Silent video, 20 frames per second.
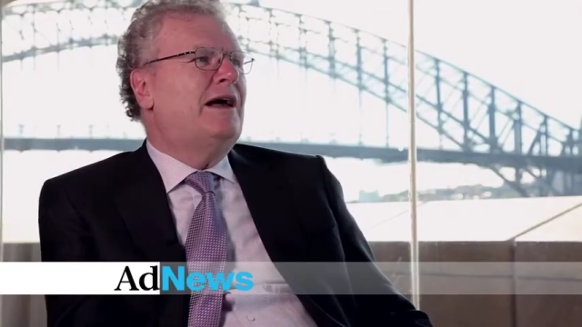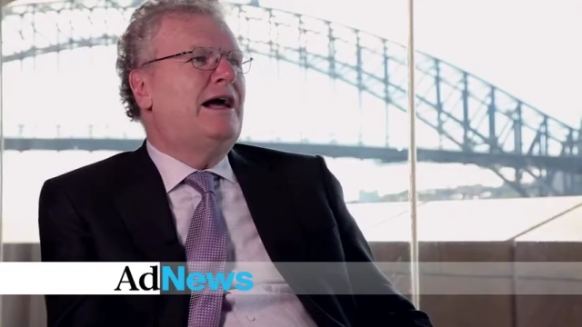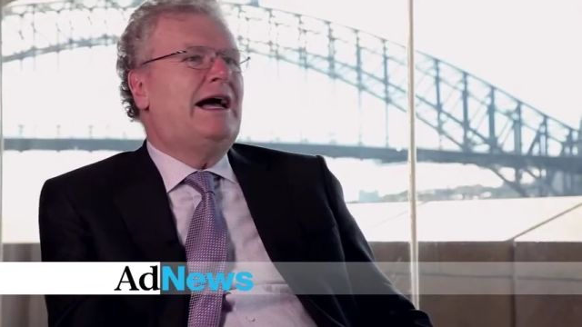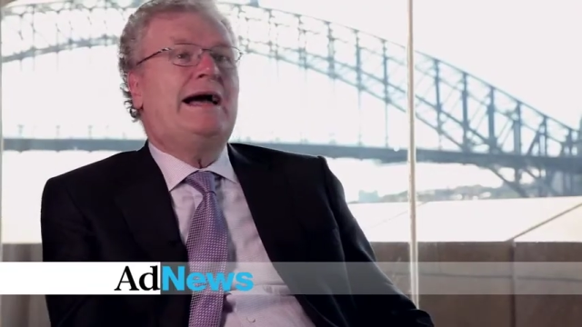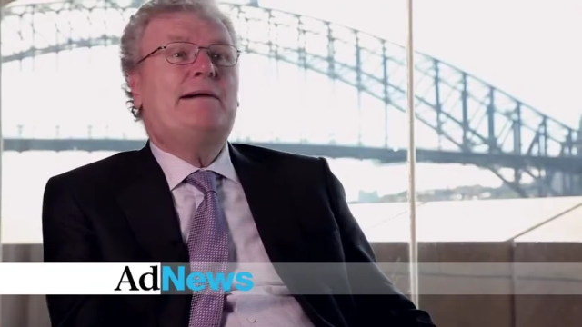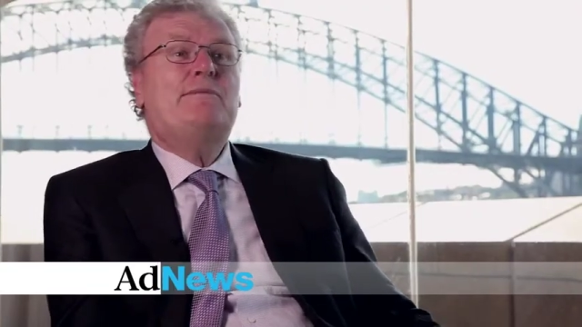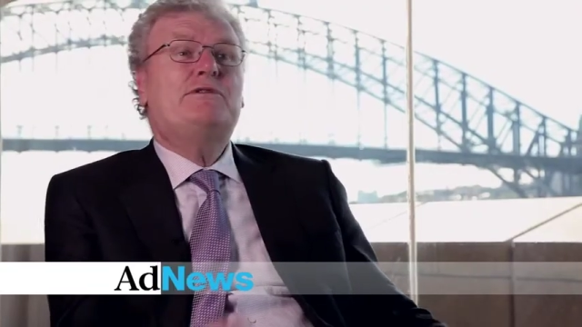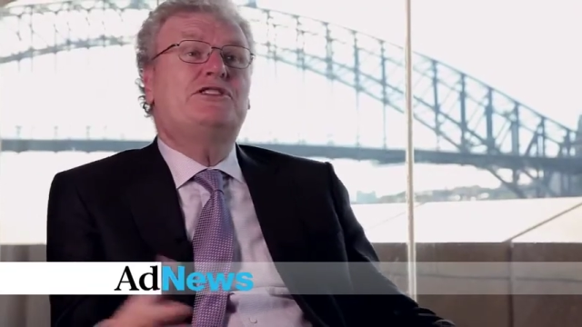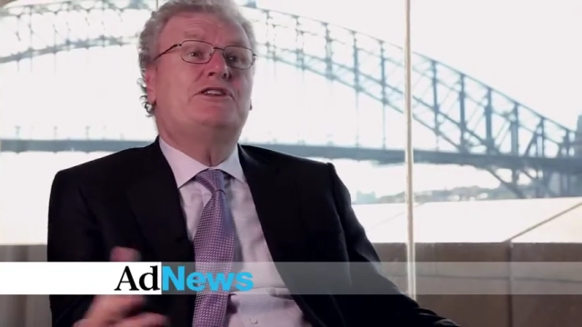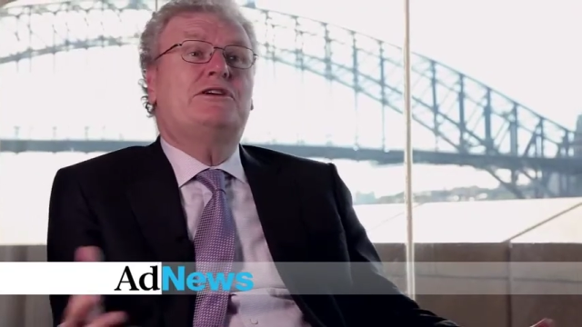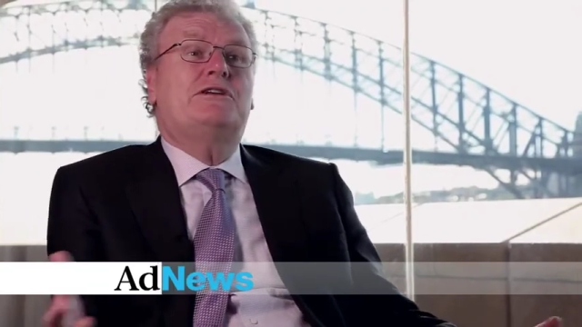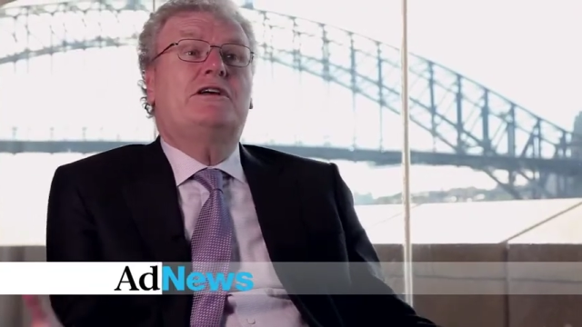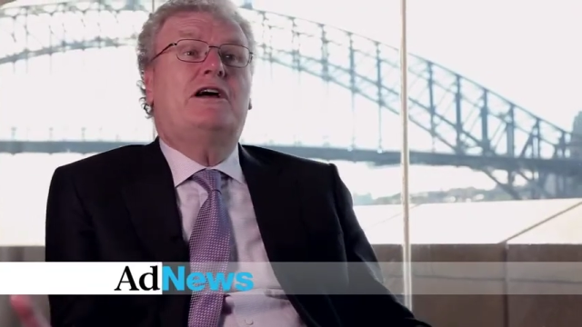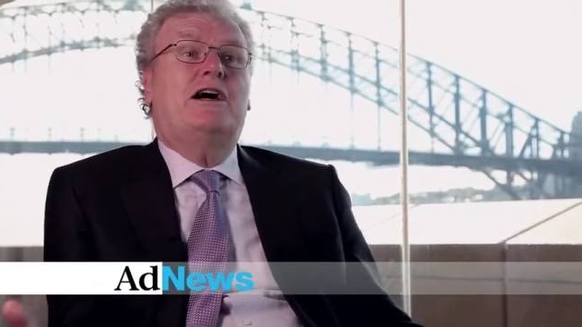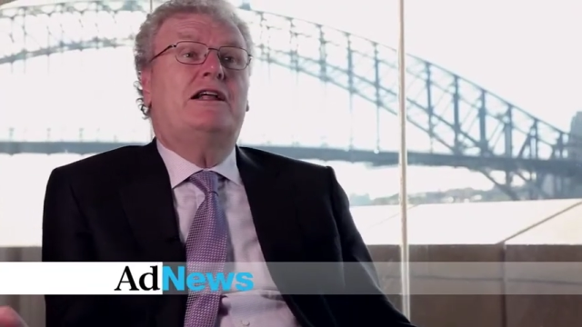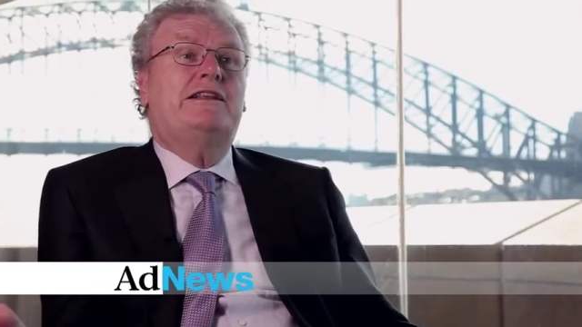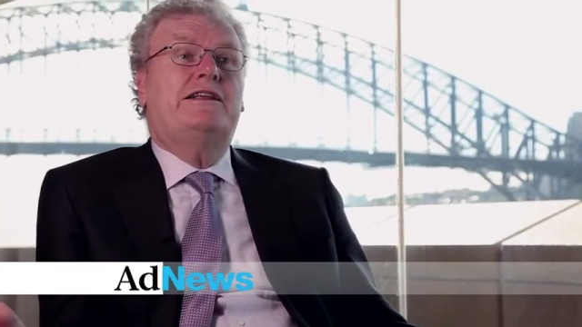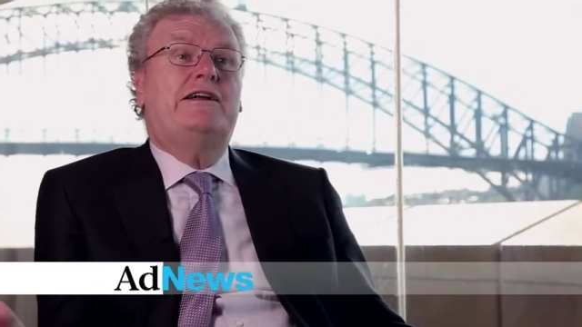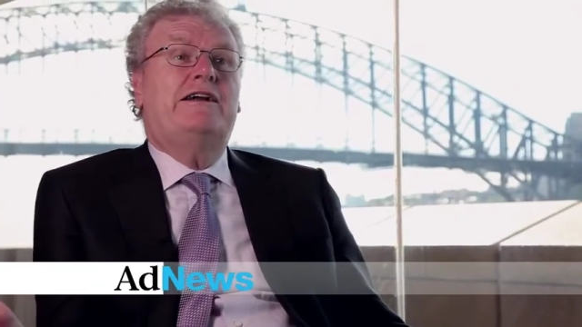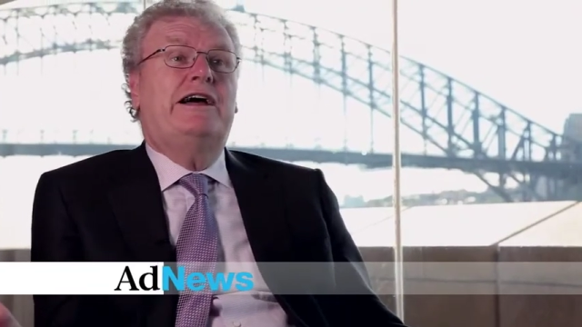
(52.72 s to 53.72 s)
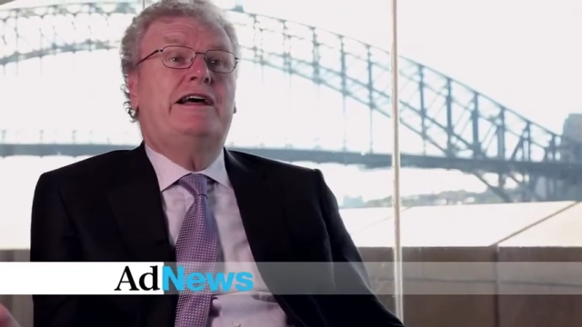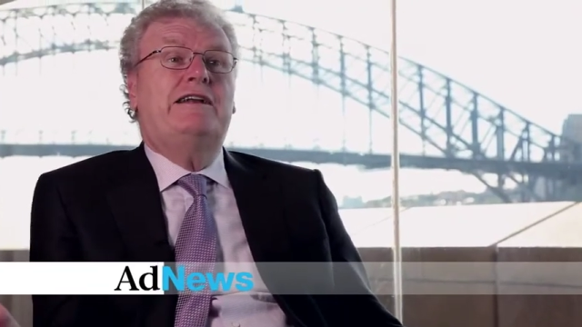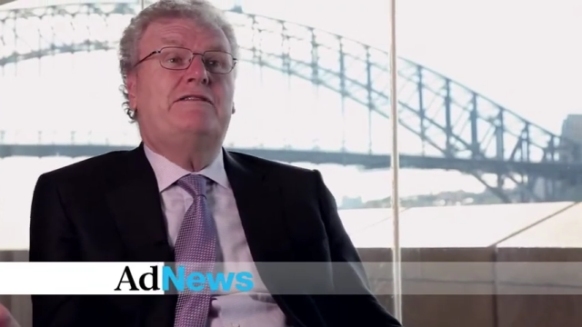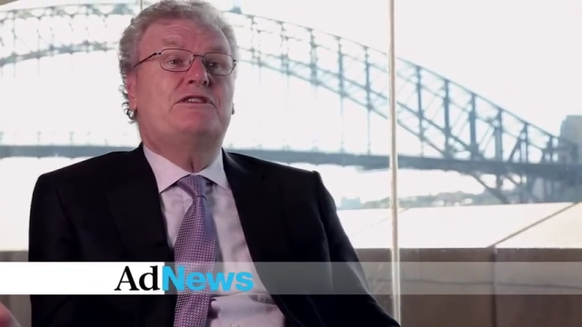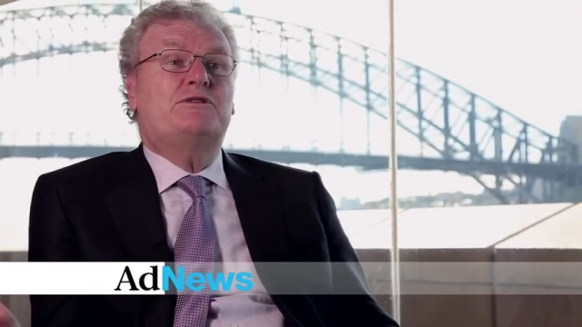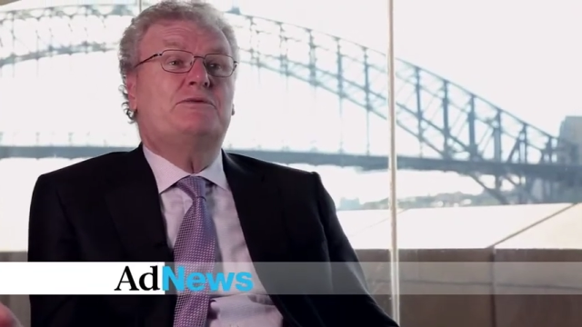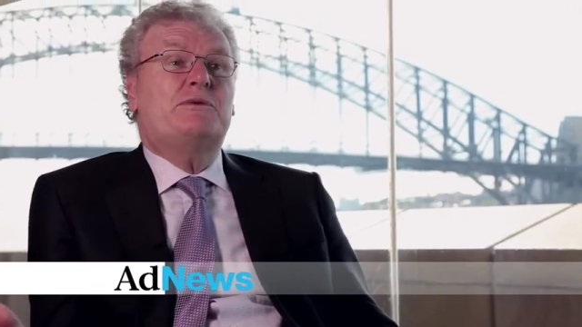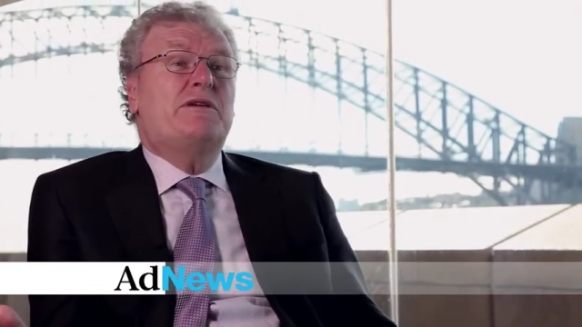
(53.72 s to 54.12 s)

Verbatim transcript: Amazon got there ahead of us.